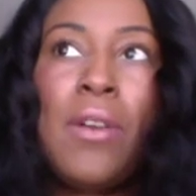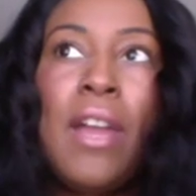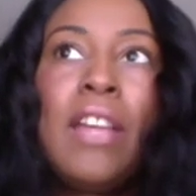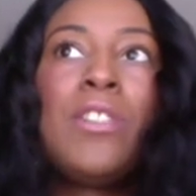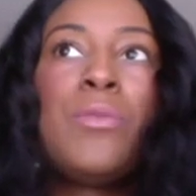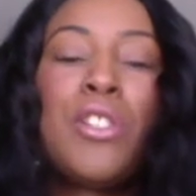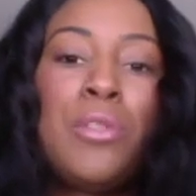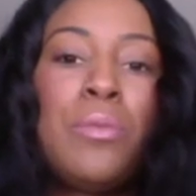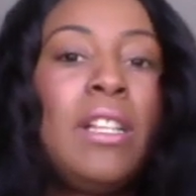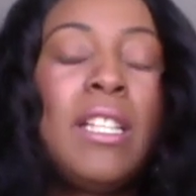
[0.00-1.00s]
Okay, because what
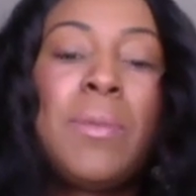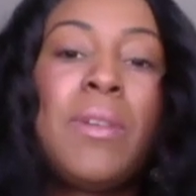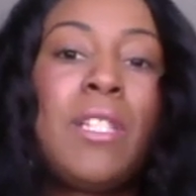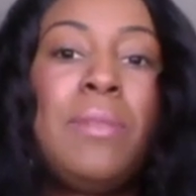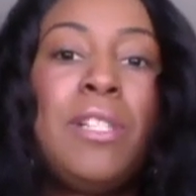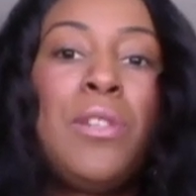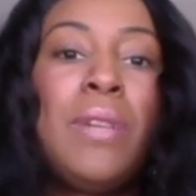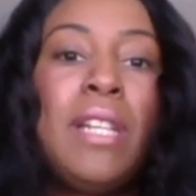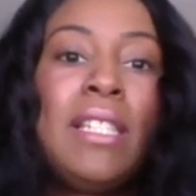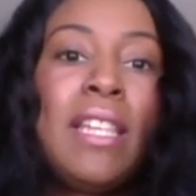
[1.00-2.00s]
you're really supposed to be
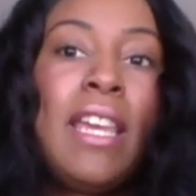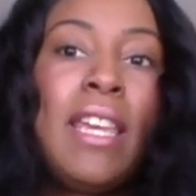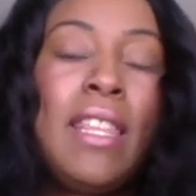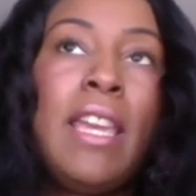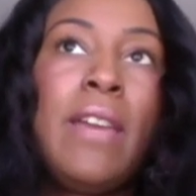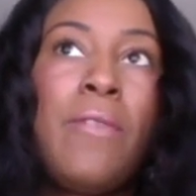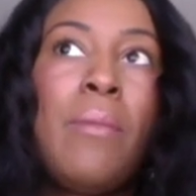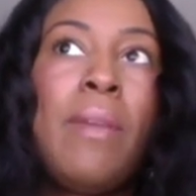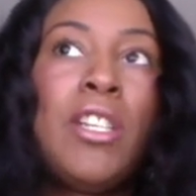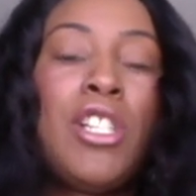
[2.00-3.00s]
doing is taking the
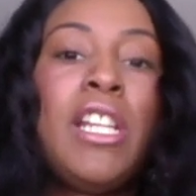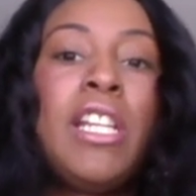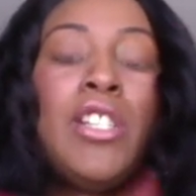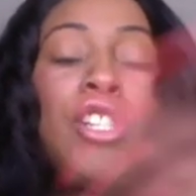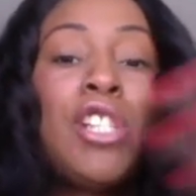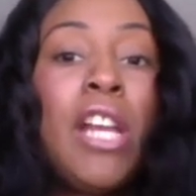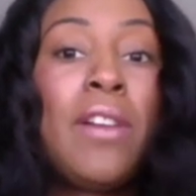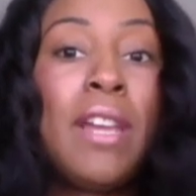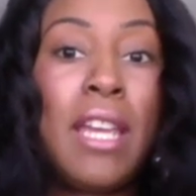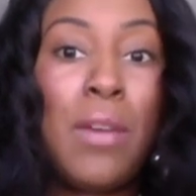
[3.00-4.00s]
information and
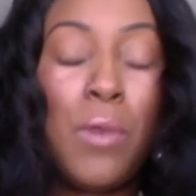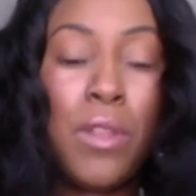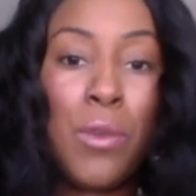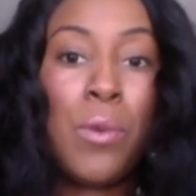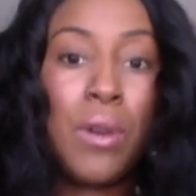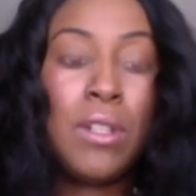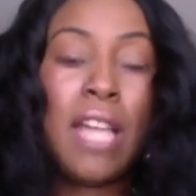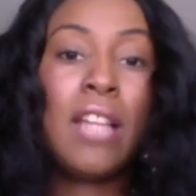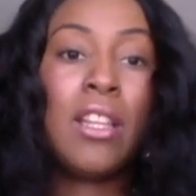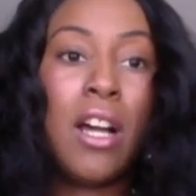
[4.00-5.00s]
sharing it with the world
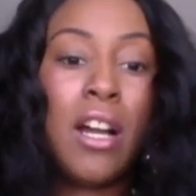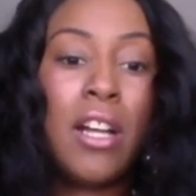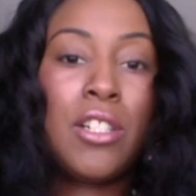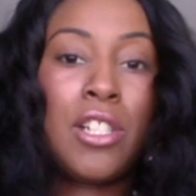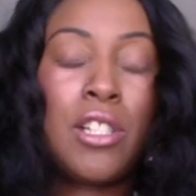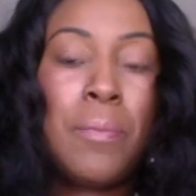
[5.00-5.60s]
at large.